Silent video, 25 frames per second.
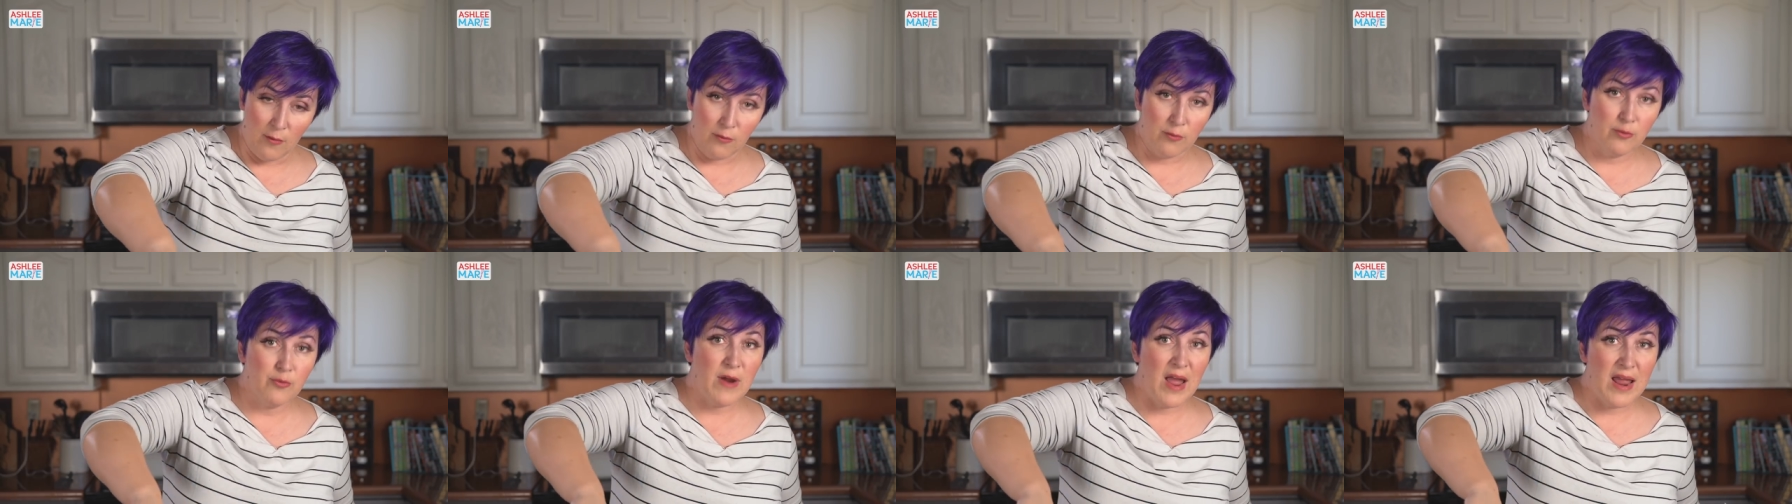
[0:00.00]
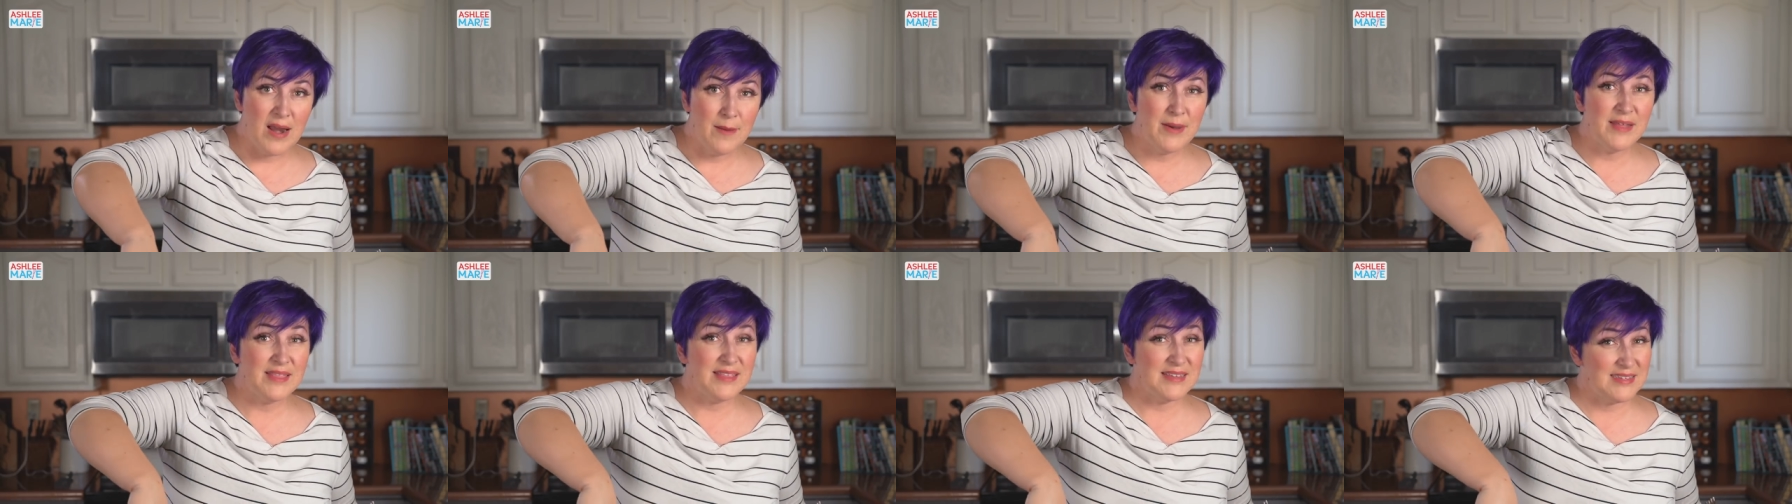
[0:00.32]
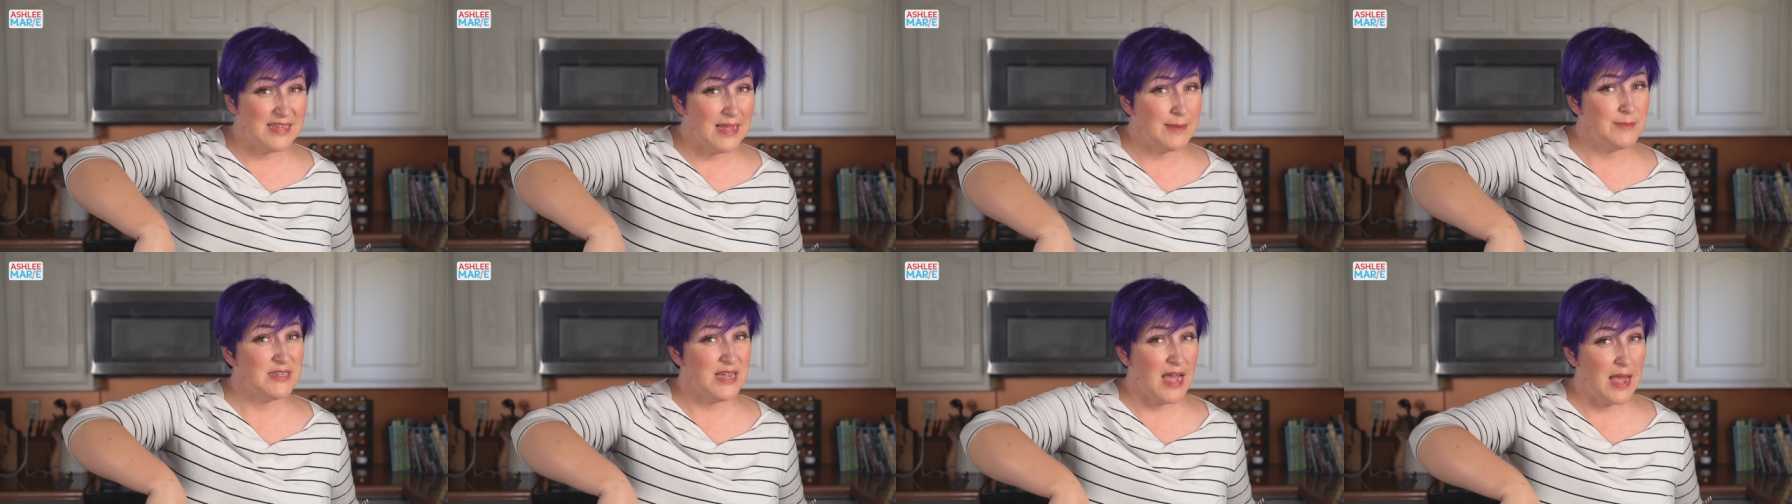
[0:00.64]
right about the
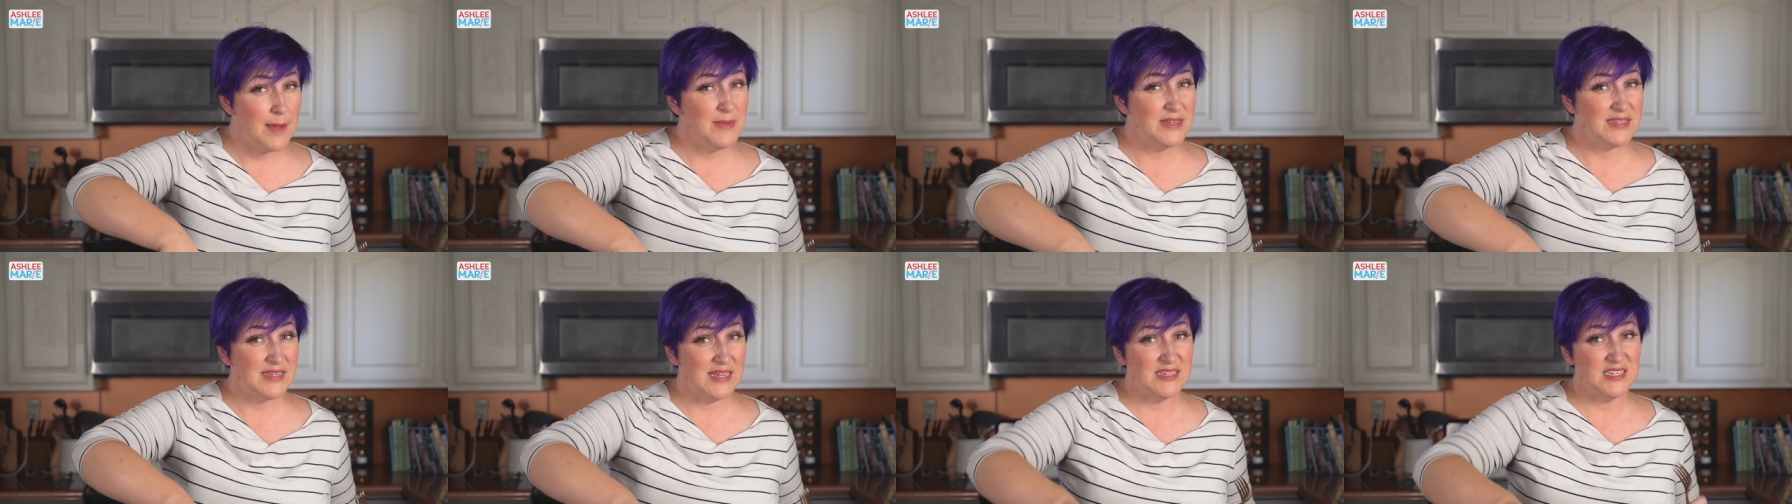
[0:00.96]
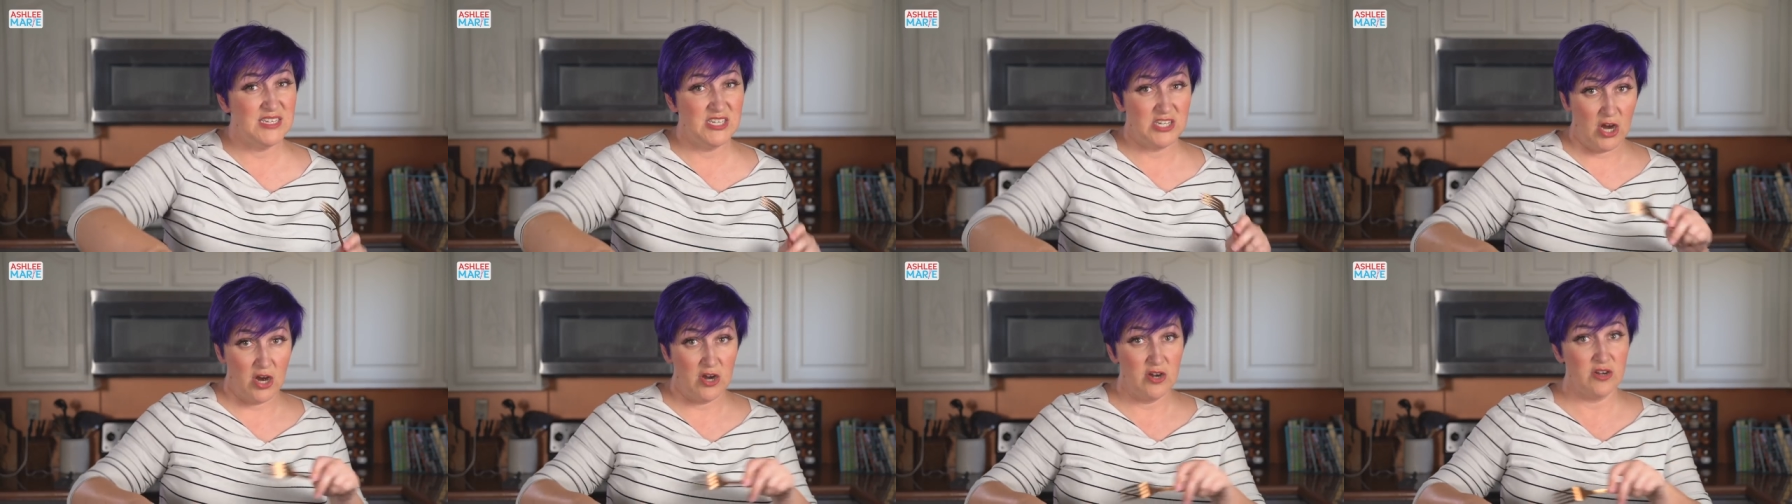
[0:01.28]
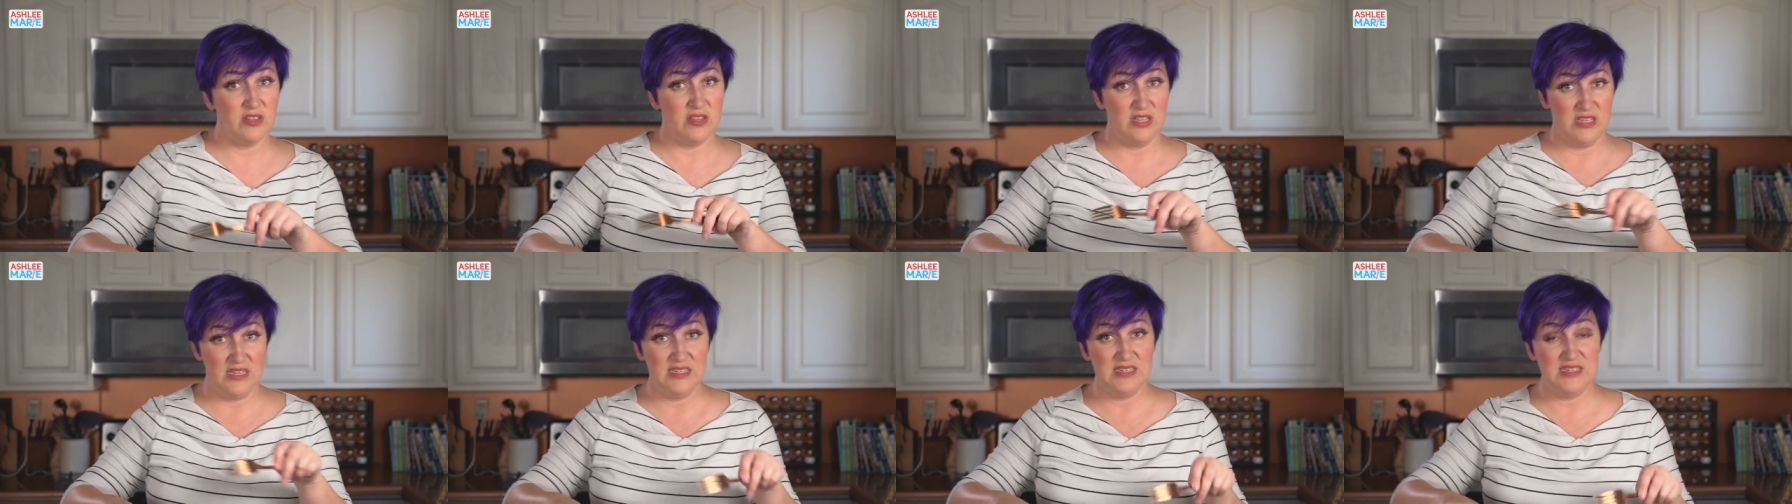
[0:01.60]
same time as I start
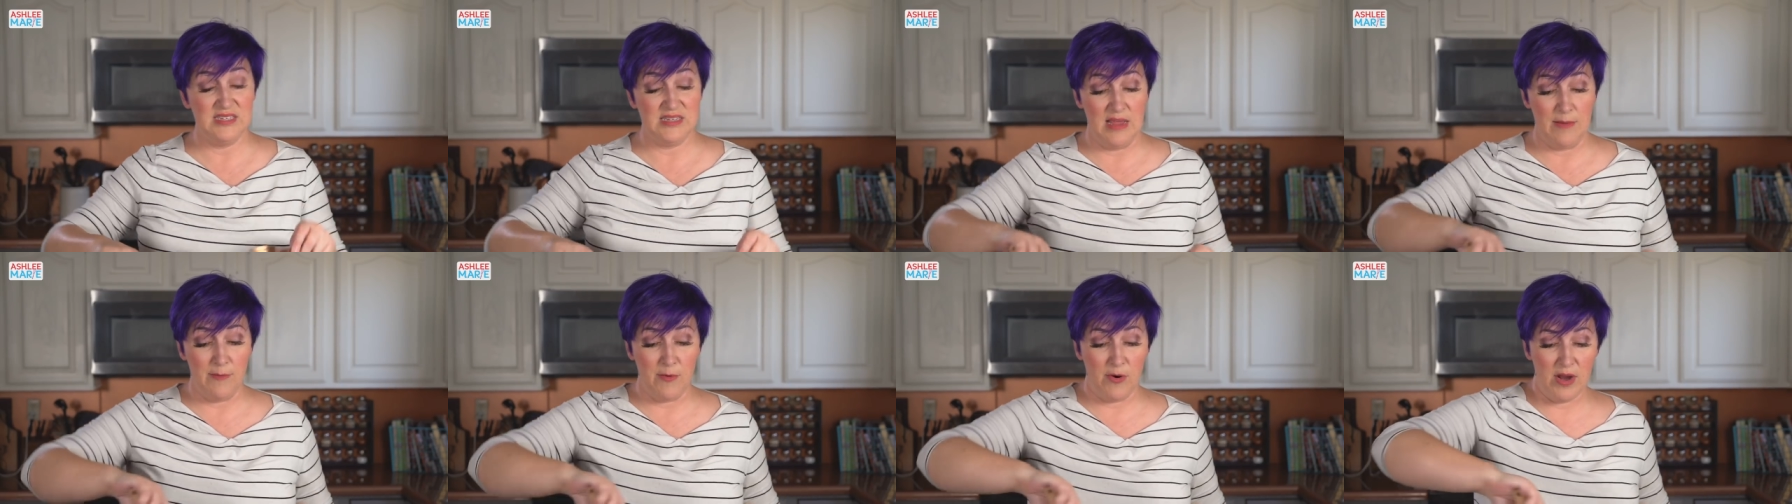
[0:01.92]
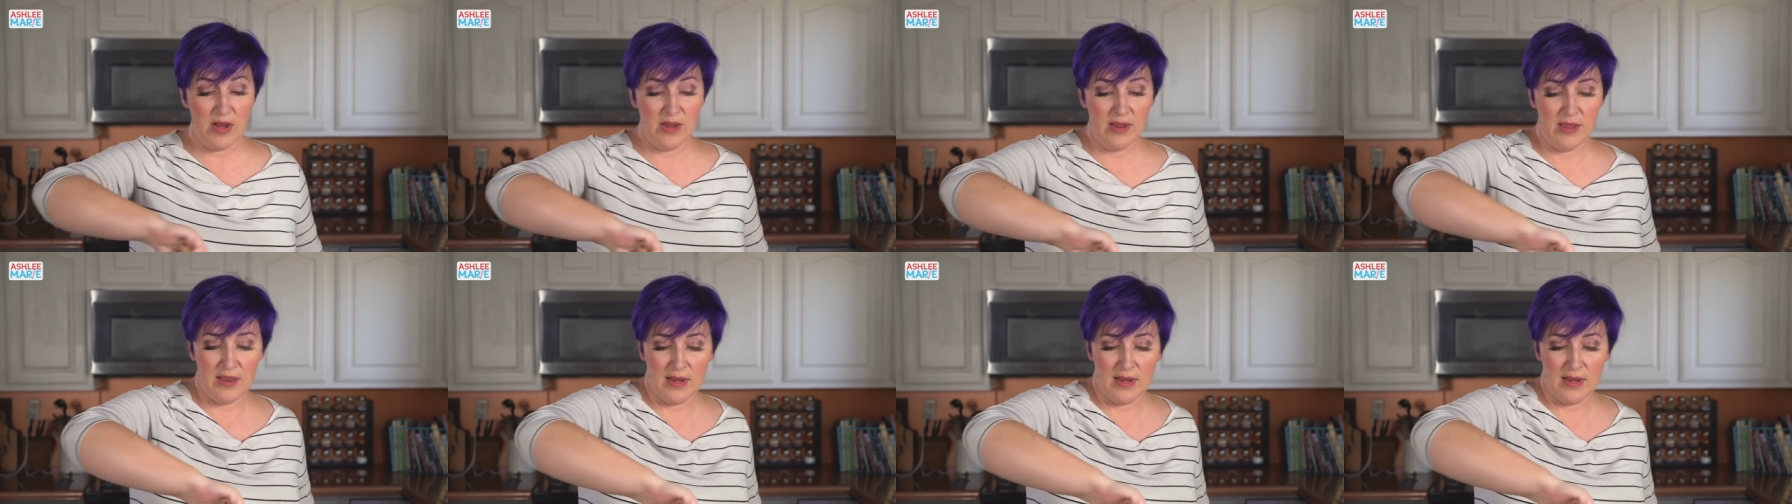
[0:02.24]
the simmering